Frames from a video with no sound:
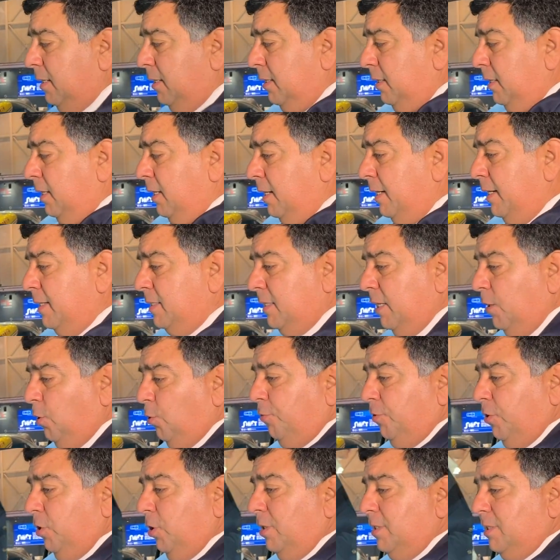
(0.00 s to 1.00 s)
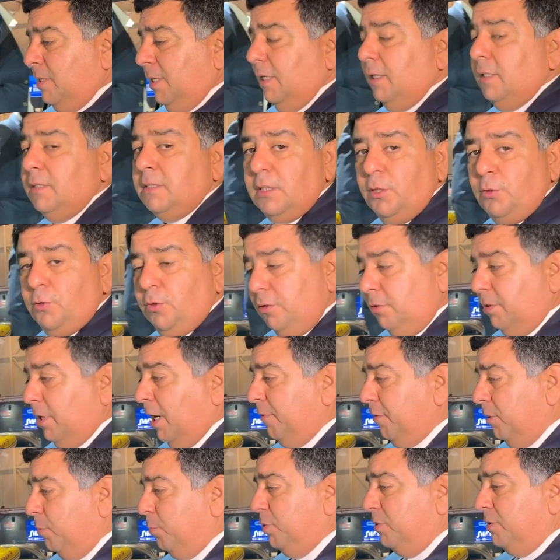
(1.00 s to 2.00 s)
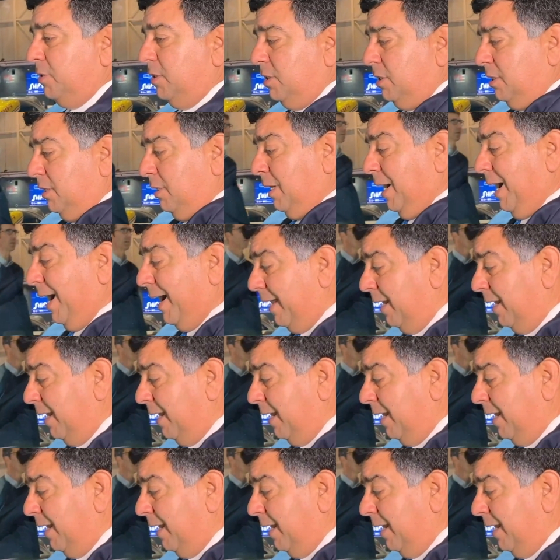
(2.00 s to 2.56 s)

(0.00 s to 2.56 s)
yeah, as I overall said, it's a good driving position. I